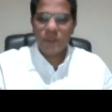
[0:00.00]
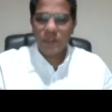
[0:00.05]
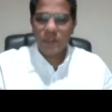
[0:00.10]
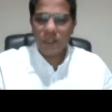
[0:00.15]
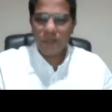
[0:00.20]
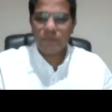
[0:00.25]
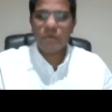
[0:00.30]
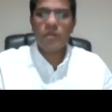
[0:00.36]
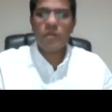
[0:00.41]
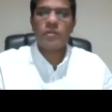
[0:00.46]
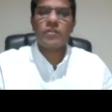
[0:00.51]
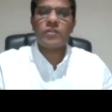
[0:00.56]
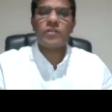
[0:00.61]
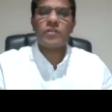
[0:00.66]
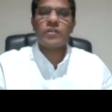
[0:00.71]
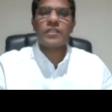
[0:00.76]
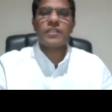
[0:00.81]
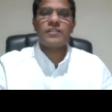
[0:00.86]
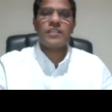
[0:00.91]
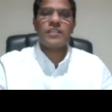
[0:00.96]
Apollon.
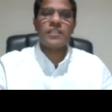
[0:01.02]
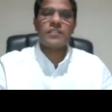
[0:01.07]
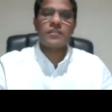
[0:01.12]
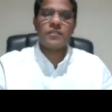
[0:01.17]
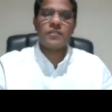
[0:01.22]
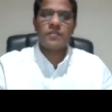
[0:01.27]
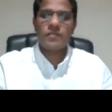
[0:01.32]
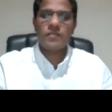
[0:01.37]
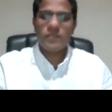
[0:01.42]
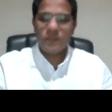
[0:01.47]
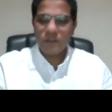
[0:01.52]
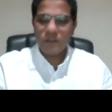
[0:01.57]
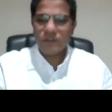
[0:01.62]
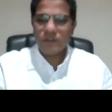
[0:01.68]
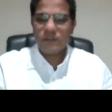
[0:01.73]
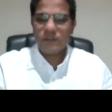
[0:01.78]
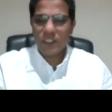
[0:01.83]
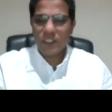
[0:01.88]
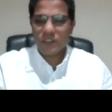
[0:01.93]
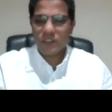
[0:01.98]
Okay, thank you.
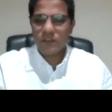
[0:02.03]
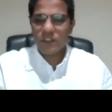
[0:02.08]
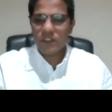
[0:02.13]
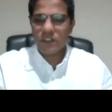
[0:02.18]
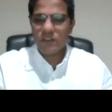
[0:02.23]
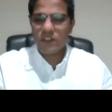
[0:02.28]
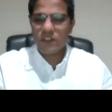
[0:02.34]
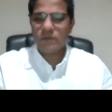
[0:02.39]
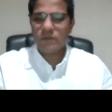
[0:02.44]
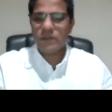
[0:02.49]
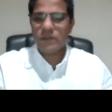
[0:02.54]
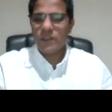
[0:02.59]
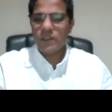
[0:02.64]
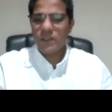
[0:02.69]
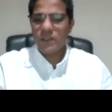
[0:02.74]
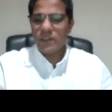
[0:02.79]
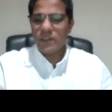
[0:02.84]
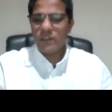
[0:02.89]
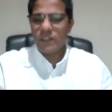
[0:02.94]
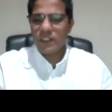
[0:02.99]
Thank you. That's enough.
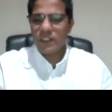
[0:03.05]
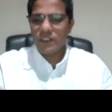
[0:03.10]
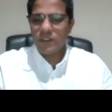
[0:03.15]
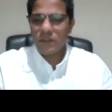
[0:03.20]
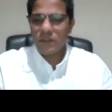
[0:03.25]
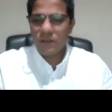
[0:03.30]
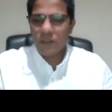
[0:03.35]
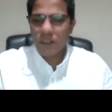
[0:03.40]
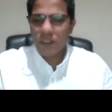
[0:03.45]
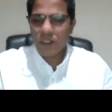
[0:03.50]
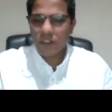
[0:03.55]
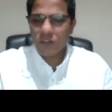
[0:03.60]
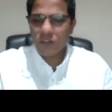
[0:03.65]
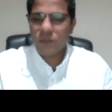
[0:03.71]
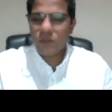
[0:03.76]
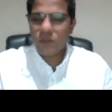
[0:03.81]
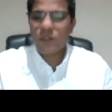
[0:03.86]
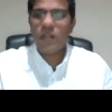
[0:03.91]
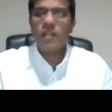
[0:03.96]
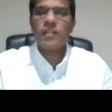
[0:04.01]
Thank you, uh,
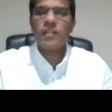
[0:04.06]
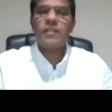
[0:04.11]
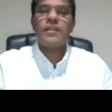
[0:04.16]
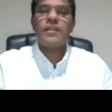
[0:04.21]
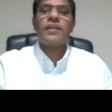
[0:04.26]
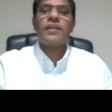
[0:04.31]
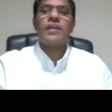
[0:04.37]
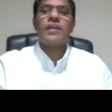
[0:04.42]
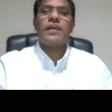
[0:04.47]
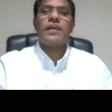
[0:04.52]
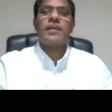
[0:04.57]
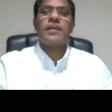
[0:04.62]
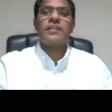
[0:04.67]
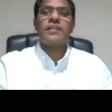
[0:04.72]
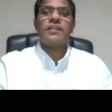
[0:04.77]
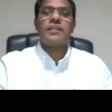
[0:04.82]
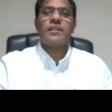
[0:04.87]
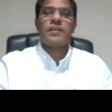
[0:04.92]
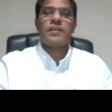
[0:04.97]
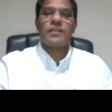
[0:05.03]
Joel.
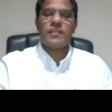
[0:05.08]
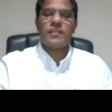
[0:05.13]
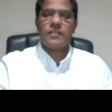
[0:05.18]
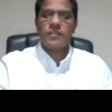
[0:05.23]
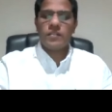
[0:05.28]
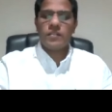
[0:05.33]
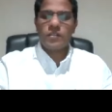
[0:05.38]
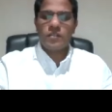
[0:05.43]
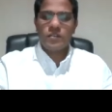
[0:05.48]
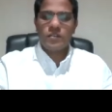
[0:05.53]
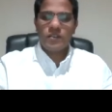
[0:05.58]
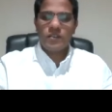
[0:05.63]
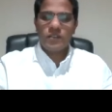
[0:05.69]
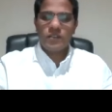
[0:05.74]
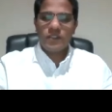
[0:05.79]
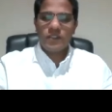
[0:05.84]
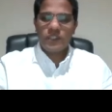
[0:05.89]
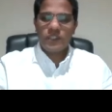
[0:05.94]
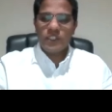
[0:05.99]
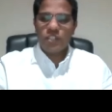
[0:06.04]
And, uh, you know,
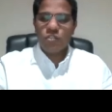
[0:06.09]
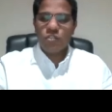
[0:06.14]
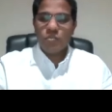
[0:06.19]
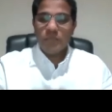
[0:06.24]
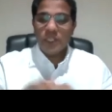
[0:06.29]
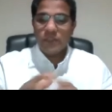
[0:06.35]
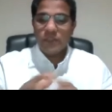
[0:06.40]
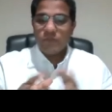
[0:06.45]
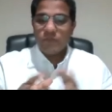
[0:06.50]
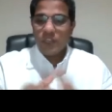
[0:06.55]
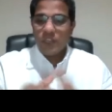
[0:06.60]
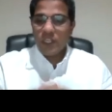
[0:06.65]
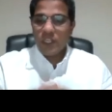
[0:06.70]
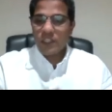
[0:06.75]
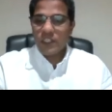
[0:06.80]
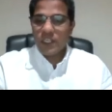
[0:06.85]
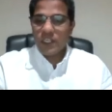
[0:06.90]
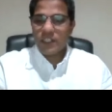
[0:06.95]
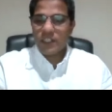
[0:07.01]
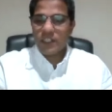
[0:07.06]
uh, you may feel
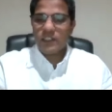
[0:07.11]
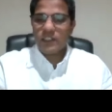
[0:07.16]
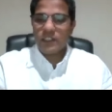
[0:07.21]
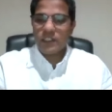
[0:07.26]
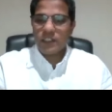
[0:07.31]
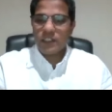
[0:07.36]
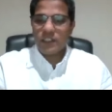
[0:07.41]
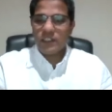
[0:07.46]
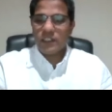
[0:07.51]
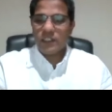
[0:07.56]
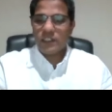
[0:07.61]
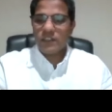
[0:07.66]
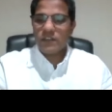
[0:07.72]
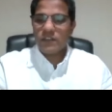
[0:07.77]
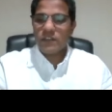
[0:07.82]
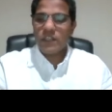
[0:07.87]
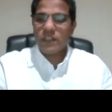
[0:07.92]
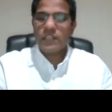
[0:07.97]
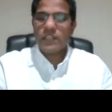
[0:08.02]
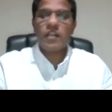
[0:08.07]
that uh, it
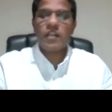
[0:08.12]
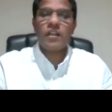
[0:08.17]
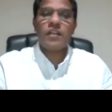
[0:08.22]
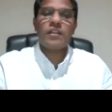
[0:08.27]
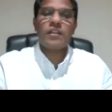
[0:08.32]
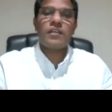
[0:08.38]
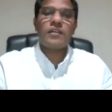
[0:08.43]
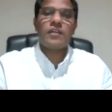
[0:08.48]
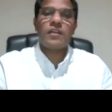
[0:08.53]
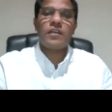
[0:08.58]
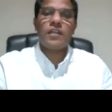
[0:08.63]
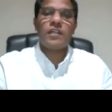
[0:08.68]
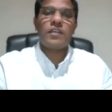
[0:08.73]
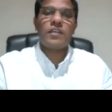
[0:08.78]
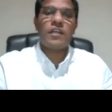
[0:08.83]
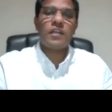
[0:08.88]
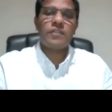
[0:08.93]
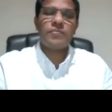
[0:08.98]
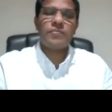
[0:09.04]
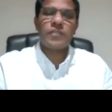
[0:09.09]
is little, a
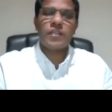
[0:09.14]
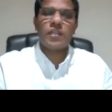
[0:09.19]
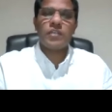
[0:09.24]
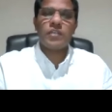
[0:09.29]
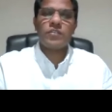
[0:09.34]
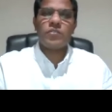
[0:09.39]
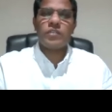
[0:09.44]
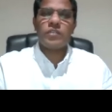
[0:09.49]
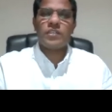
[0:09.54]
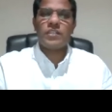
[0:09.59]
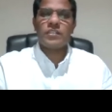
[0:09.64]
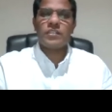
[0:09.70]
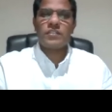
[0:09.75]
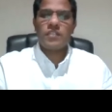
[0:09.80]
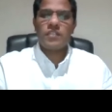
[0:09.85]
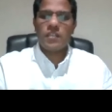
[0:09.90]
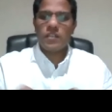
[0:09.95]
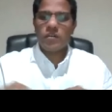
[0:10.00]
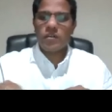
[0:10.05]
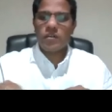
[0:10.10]
little difficult to
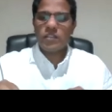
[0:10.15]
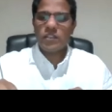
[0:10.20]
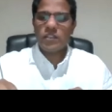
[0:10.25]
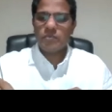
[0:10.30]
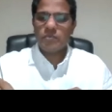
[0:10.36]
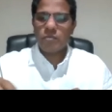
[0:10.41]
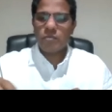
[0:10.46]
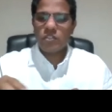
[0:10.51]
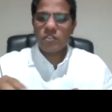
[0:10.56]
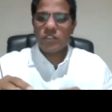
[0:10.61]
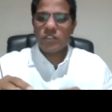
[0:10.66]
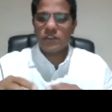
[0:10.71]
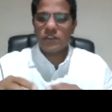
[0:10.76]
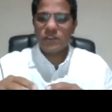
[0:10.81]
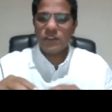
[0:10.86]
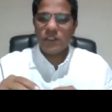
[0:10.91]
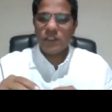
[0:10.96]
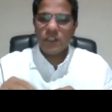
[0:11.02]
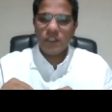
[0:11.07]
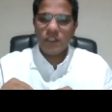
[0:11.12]
understand all these portions
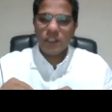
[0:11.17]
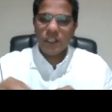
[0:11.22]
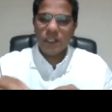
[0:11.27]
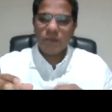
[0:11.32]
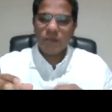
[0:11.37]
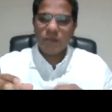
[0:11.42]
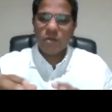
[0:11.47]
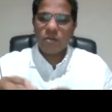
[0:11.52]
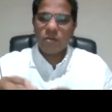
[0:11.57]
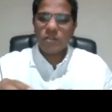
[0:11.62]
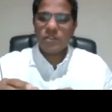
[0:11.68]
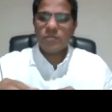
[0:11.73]
about uh,